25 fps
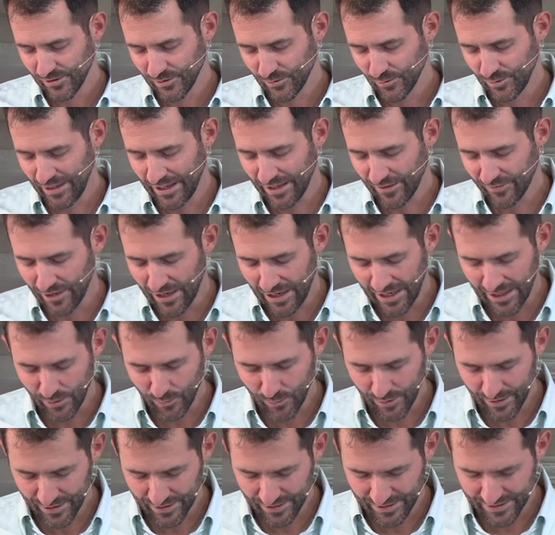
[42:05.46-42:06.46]
We have
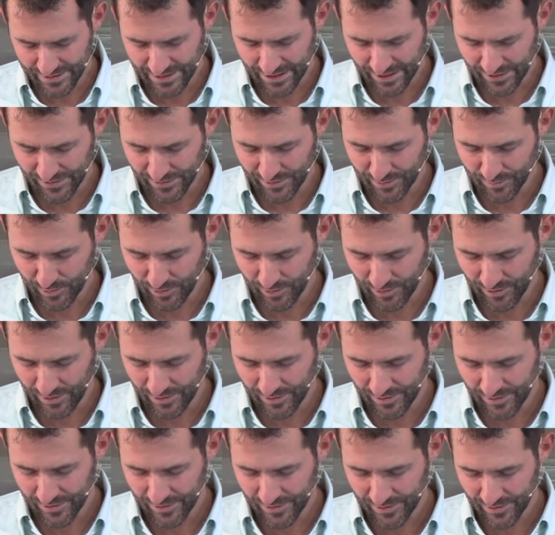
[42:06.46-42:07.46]
eyewitness
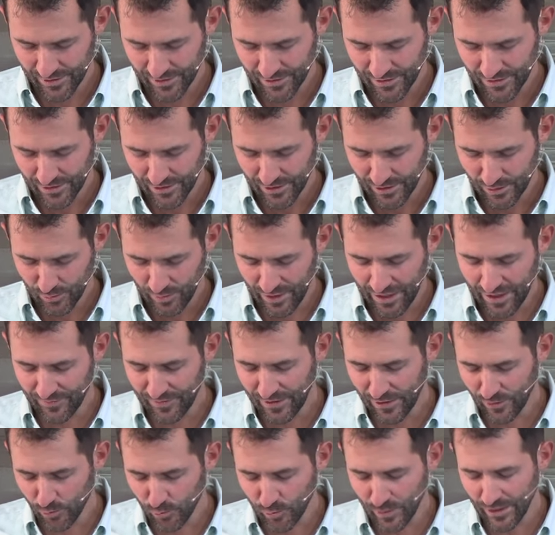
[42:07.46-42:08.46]
testimony, we have
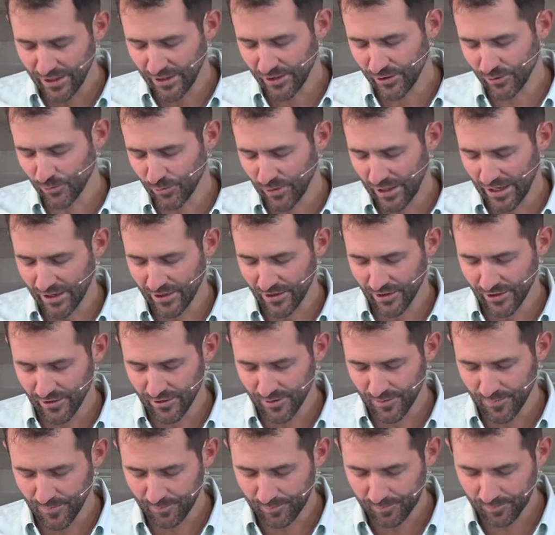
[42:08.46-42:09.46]
a written
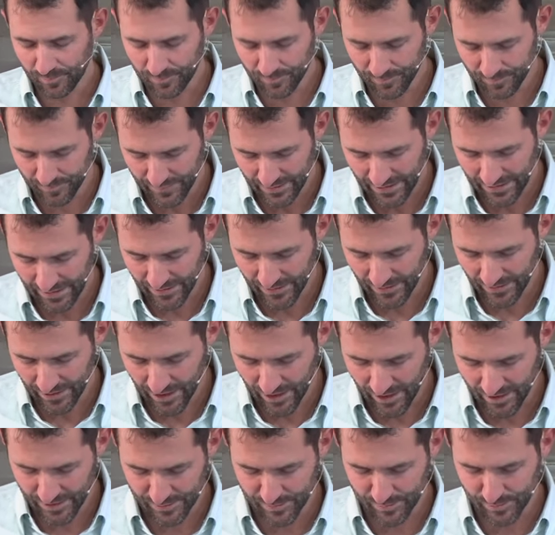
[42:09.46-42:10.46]
record in the
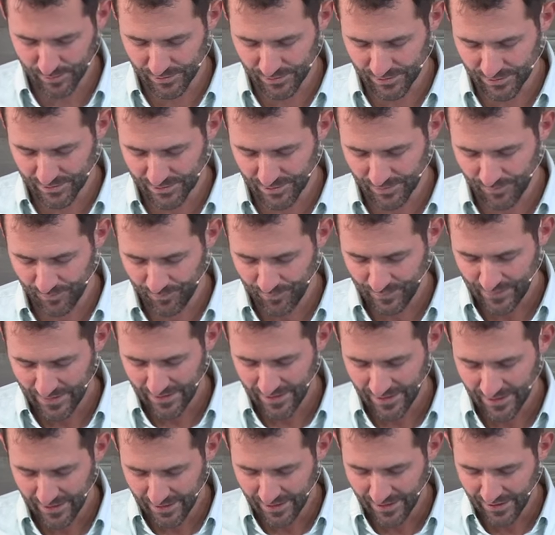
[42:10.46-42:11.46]
Gospels,
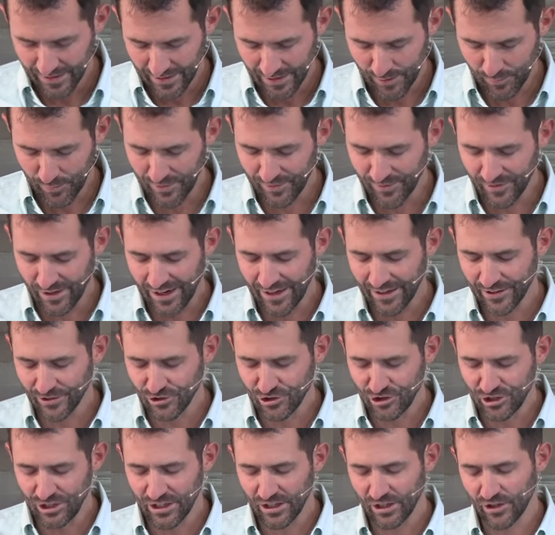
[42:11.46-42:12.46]
and we've got
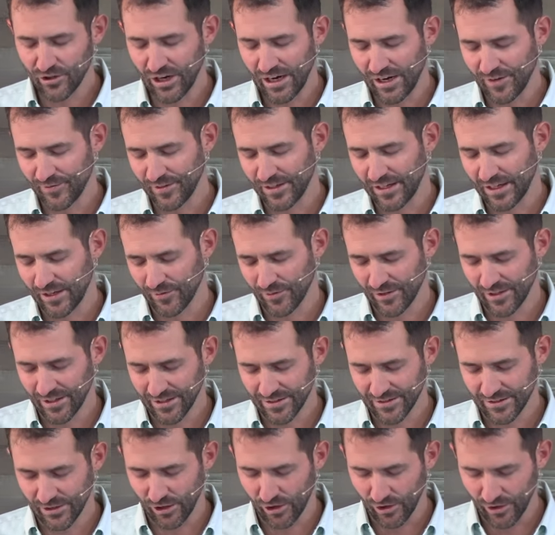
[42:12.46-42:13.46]
geographic
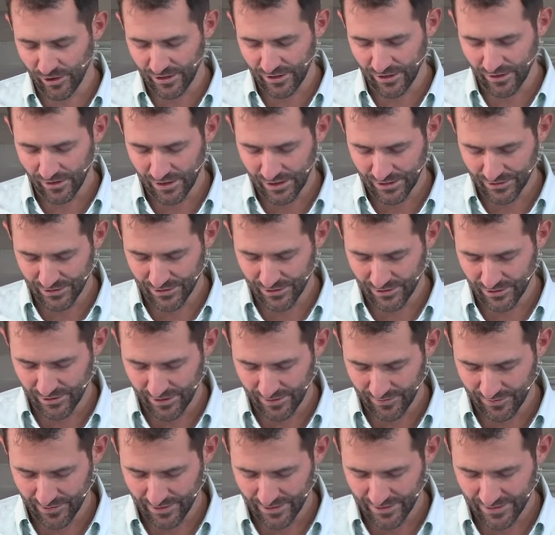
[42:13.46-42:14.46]
evidence and archaeological
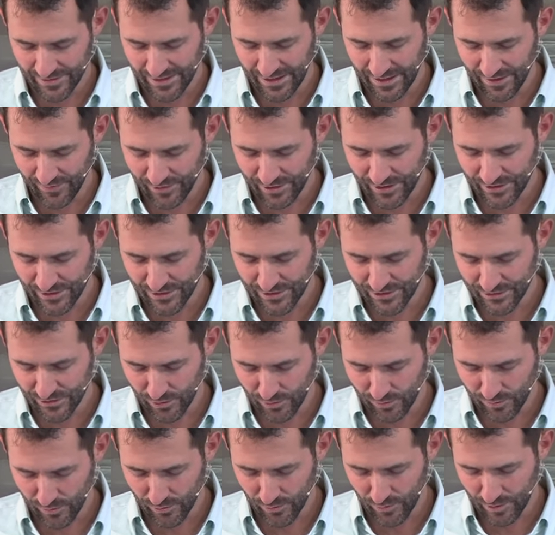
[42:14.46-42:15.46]
evidence. The evidence is
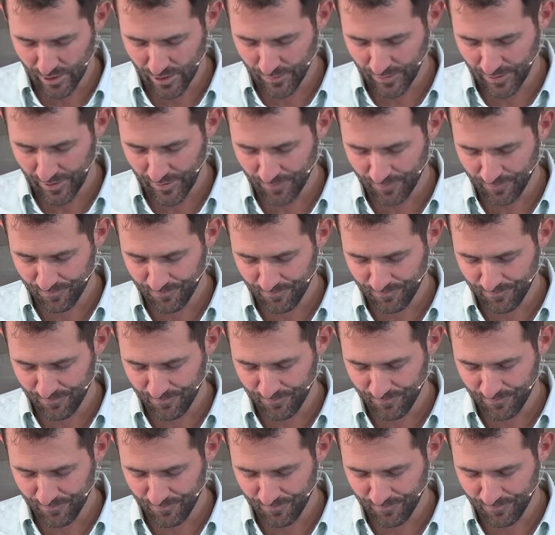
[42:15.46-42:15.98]
overwhelming.